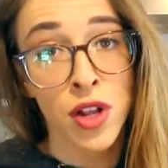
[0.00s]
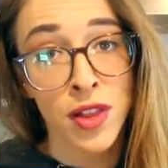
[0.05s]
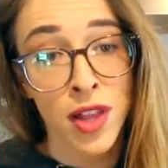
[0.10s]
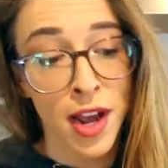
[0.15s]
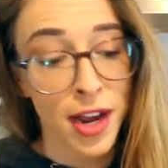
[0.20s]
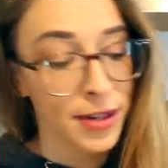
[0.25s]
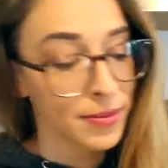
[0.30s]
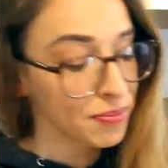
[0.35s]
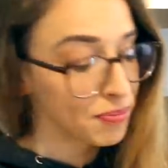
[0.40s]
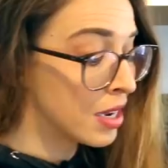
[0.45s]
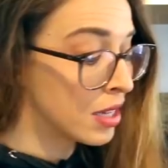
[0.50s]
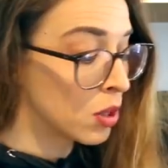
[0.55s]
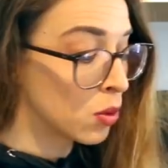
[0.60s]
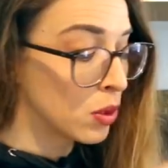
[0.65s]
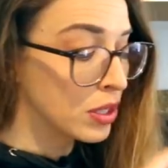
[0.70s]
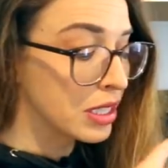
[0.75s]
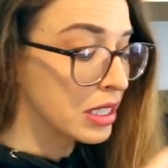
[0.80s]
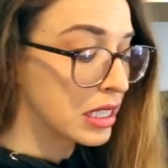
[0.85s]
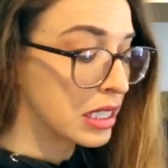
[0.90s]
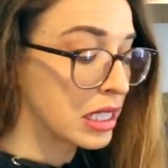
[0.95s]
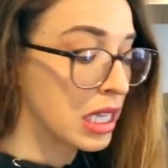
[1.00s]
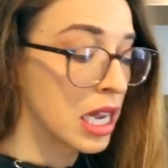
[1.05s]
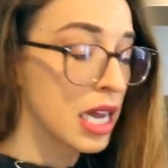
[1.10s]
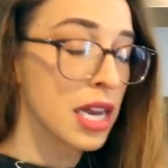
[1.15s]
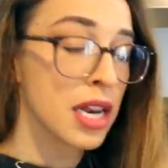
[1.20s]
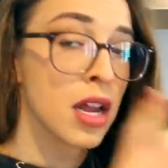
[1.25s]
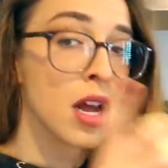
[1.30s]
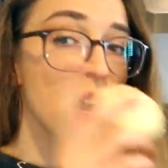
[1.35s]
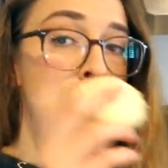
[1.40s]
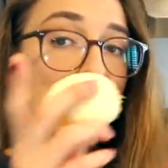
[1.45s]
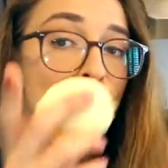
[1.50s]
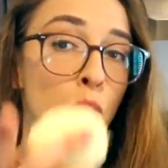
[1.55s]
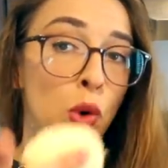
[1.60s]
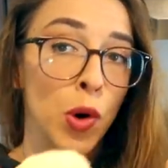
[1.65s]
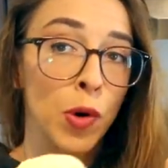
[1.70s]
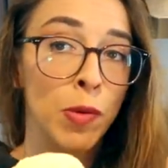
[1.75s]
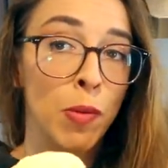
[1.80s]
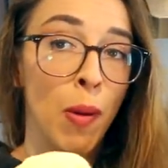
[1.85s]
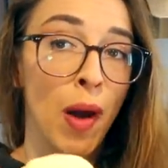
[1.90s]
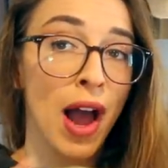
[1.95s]
in that, and then once it's done,
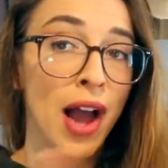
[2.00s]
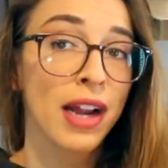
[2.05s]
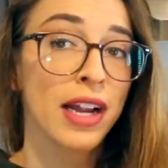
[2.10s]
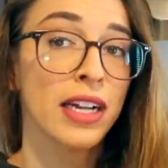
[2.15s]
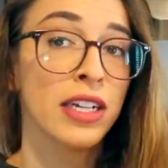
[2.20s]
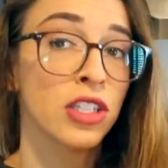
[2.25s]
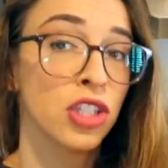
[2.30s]
we'll be back